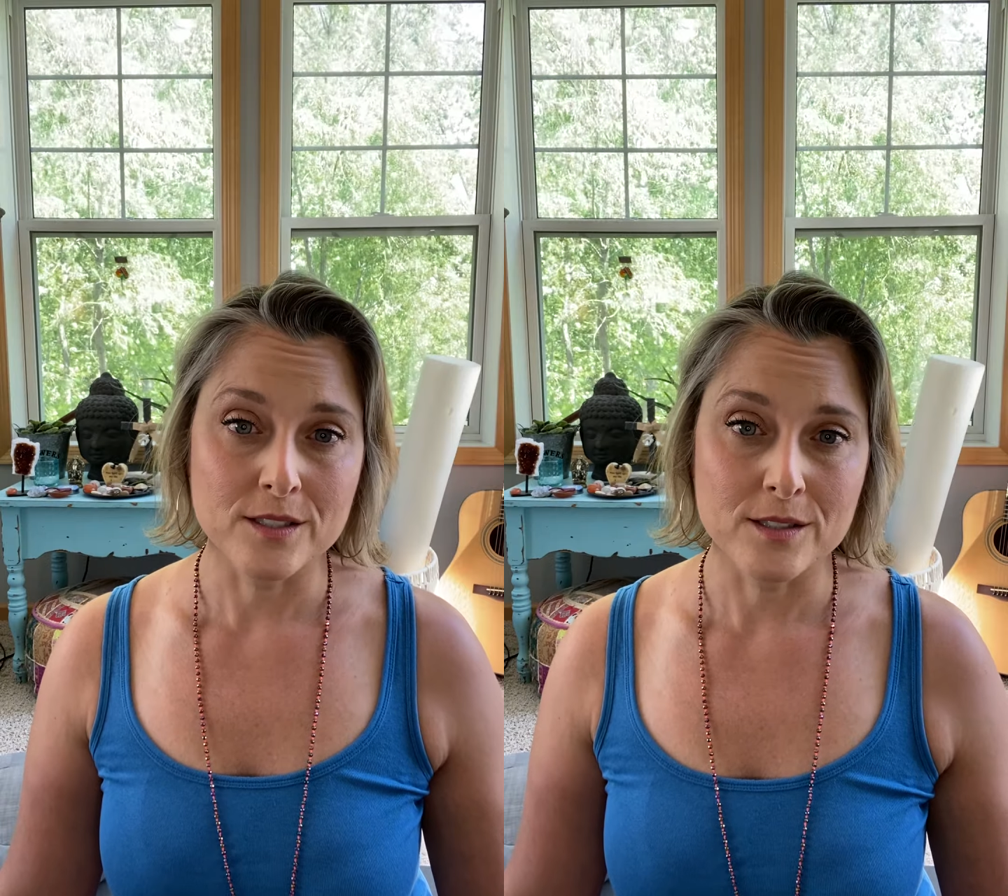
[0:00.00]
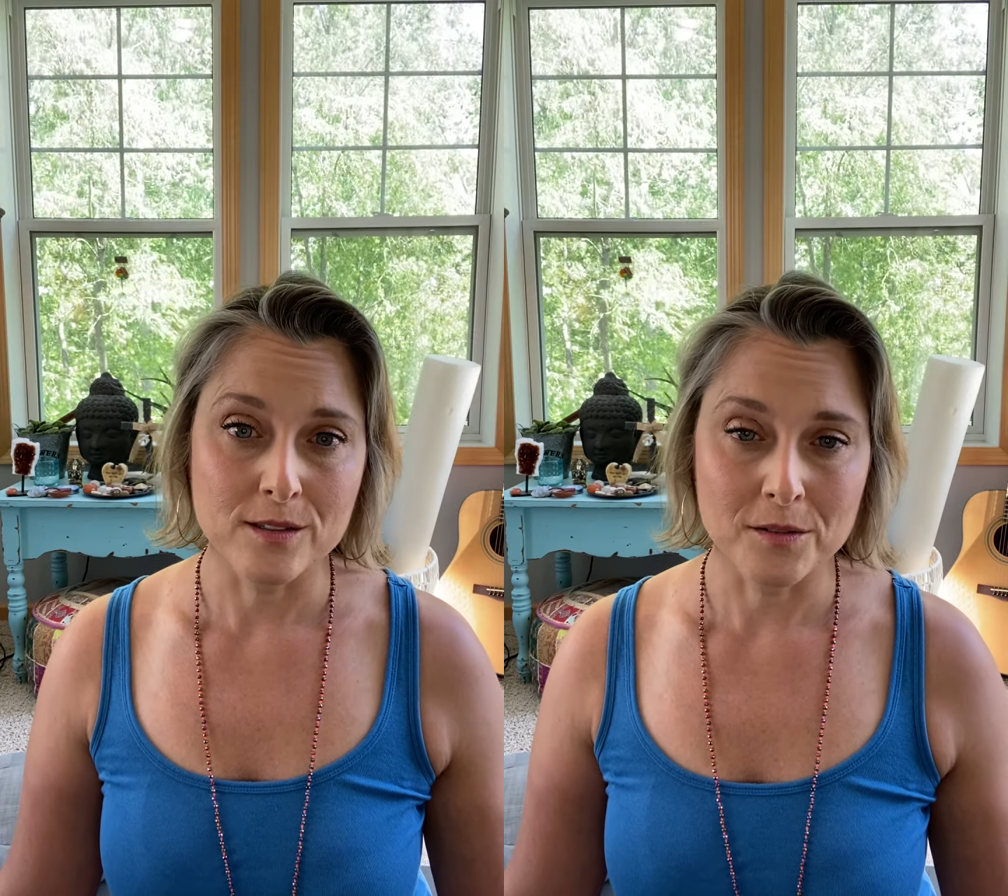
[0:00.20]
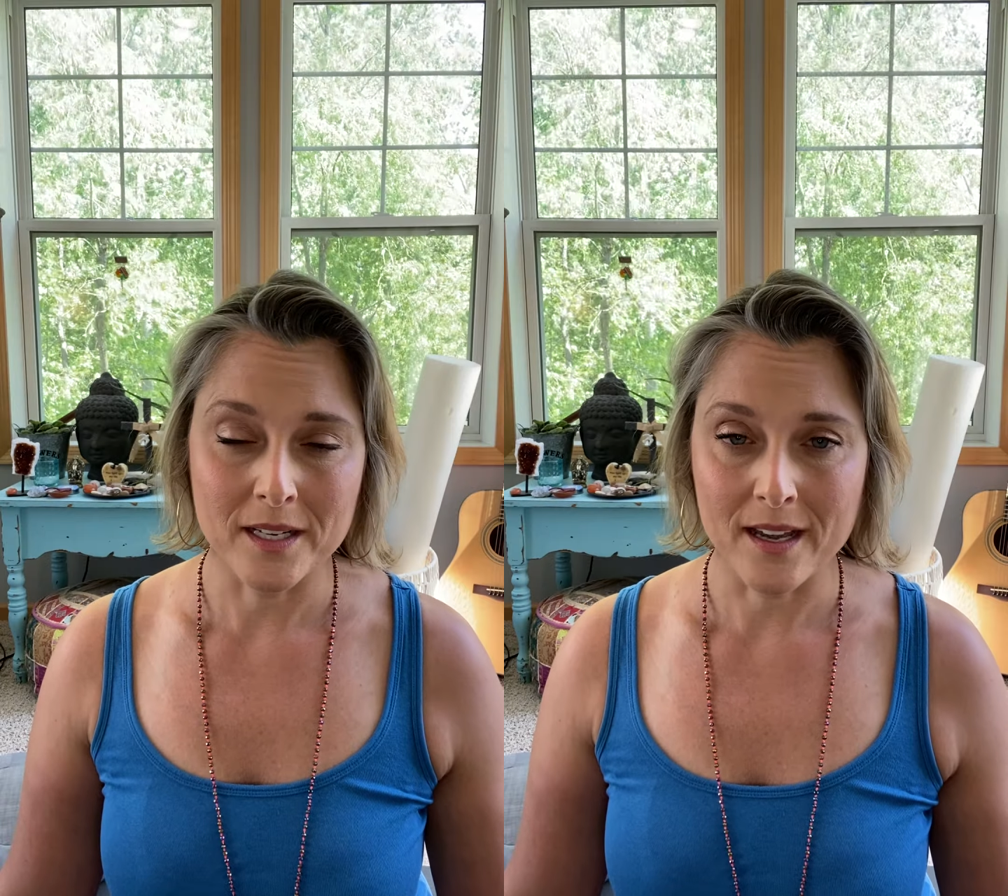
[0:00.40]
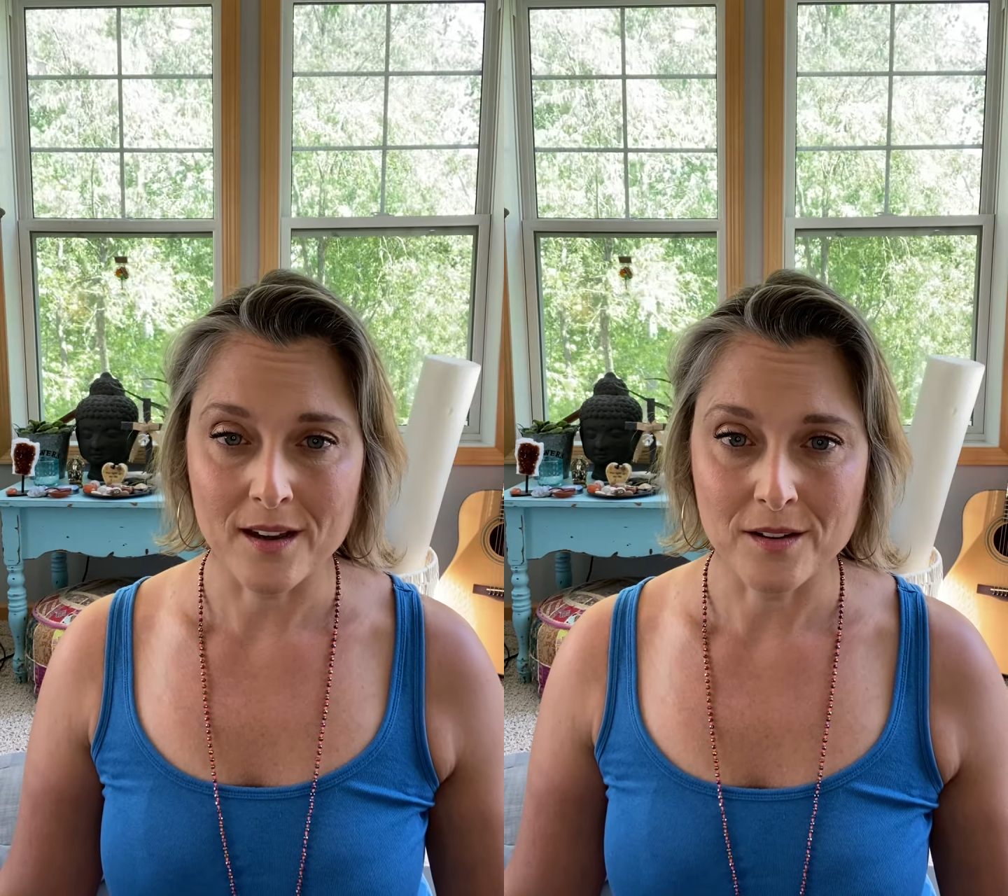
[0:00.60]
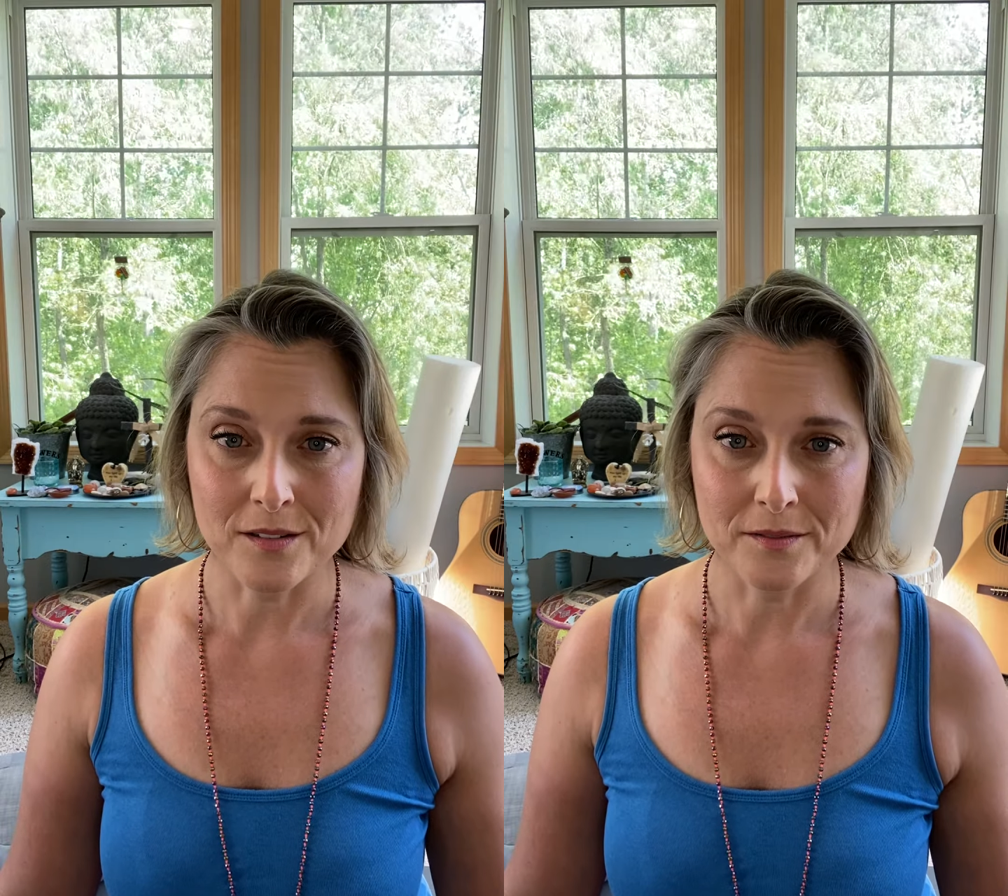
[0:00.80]
slow
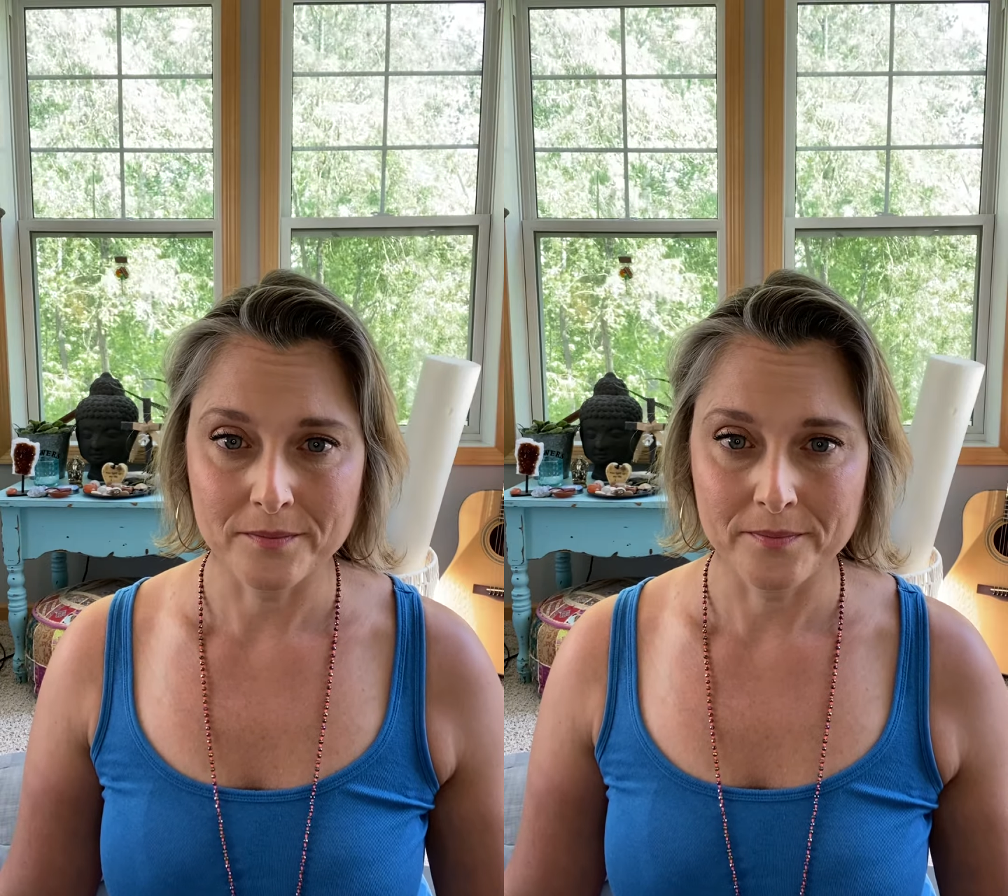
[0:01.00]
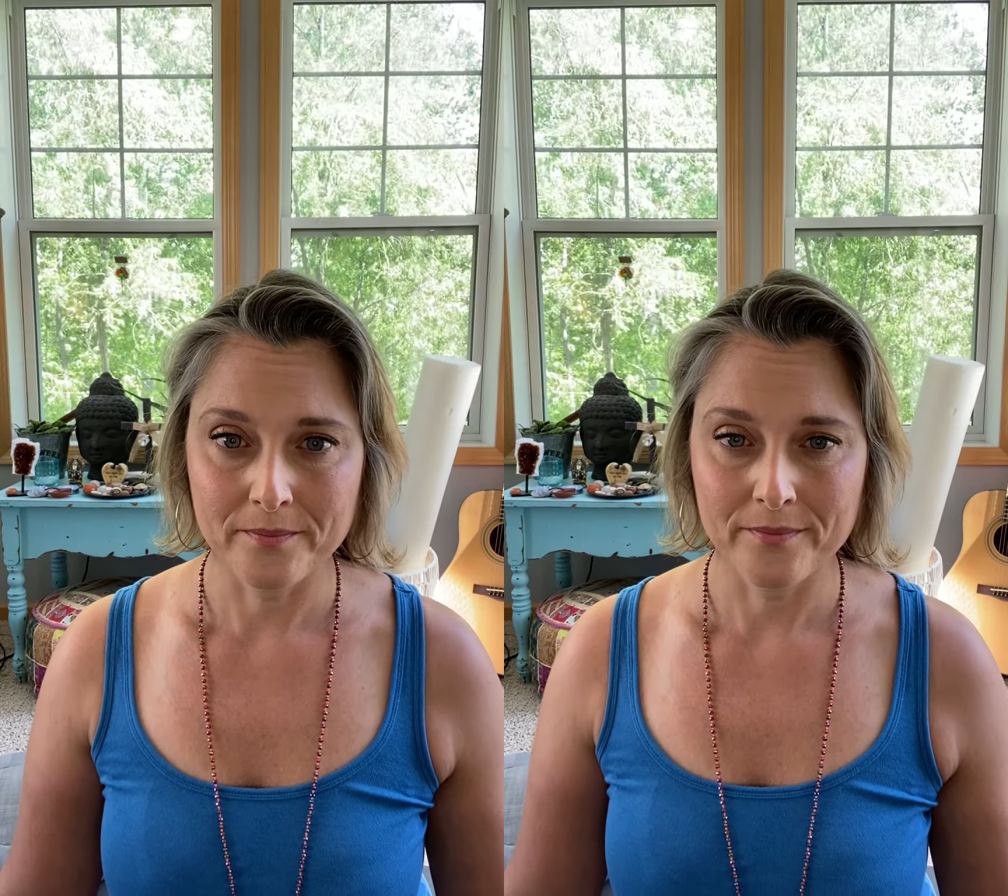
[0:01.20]
down,